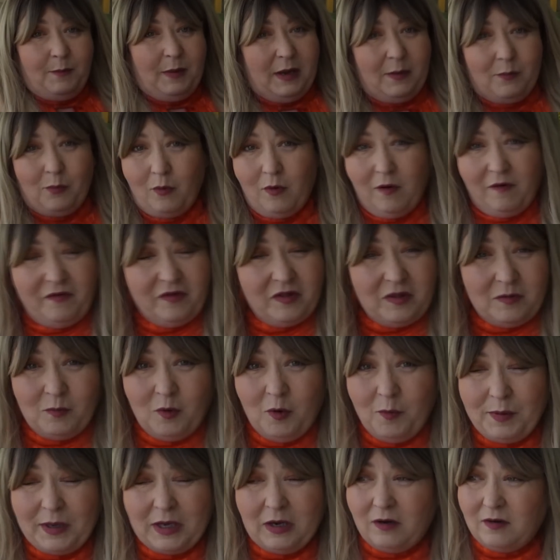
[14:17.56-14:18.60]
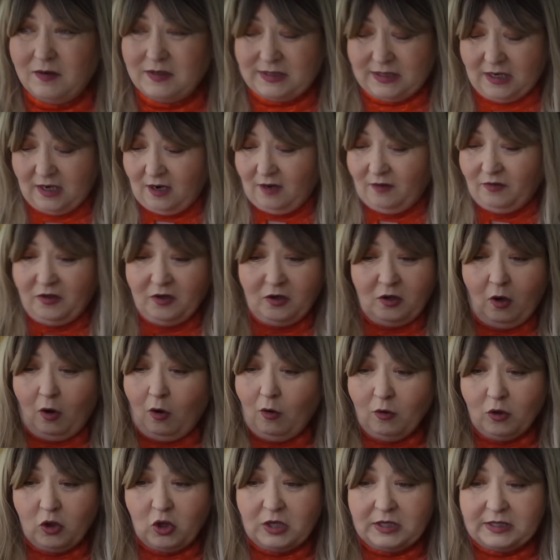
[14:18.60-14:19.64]
to pick both of them up because they're
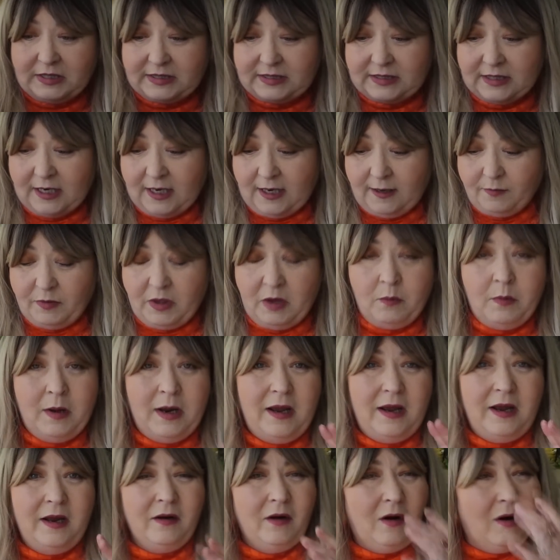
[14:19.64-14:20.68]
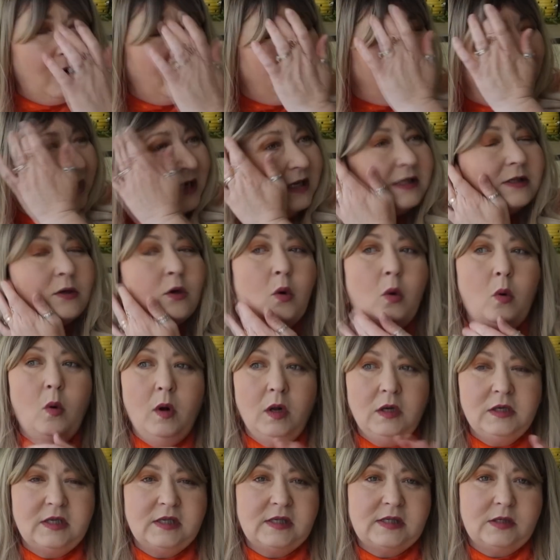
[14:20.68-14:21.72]
gorgeous. And when, on these
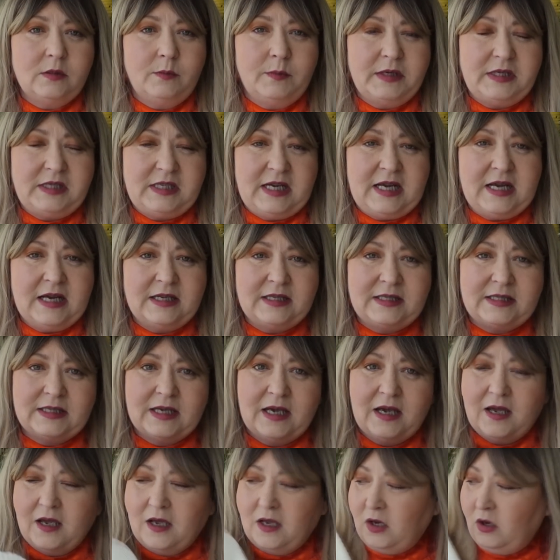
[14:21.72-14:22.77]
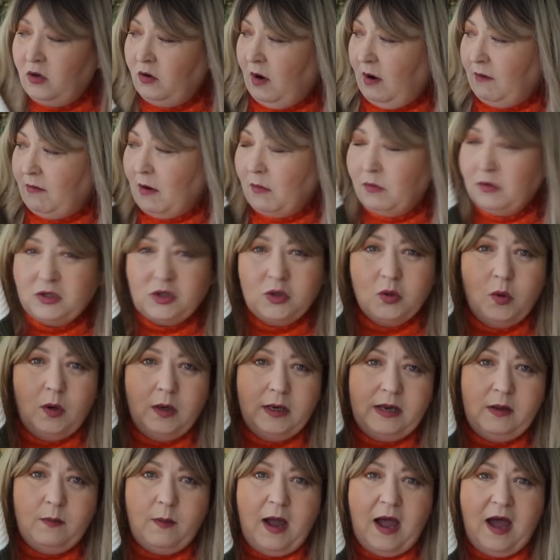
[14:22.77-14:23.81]
colder summer days, you know, I would
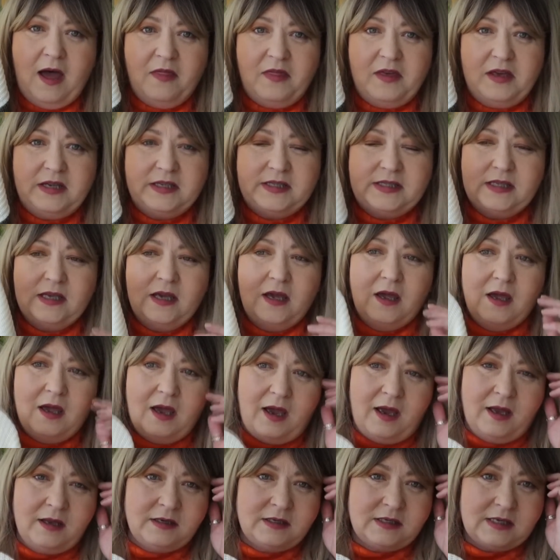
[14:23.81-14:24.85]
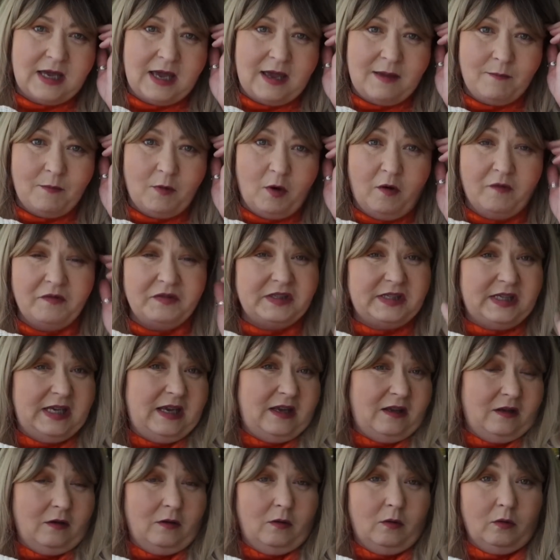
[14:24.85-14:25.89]
totally wear this. And um,
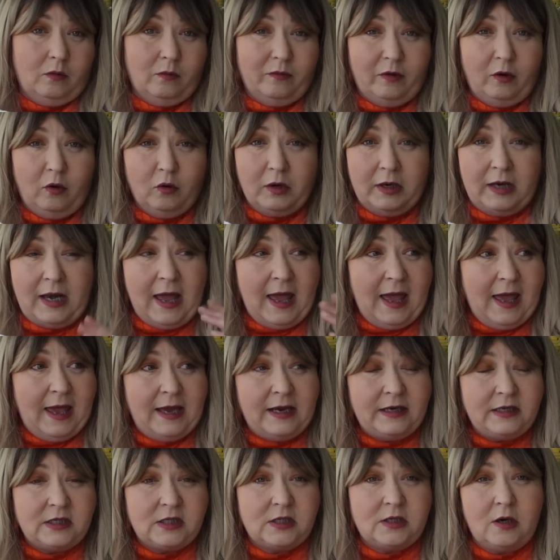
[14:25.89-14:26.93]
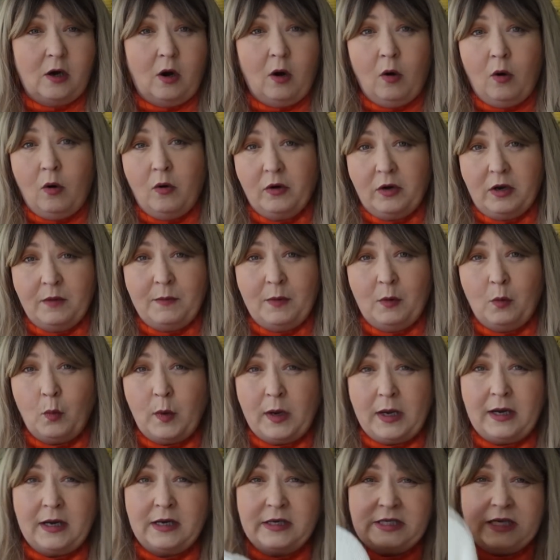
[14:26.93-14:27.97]
obviously, looking ahead to autumn and
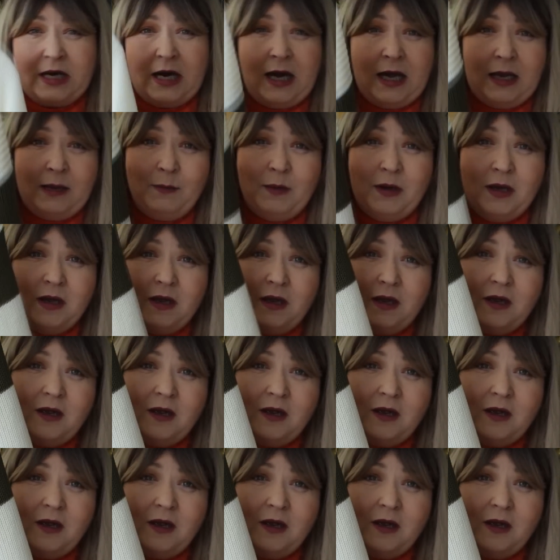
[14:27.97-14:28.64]
winter time,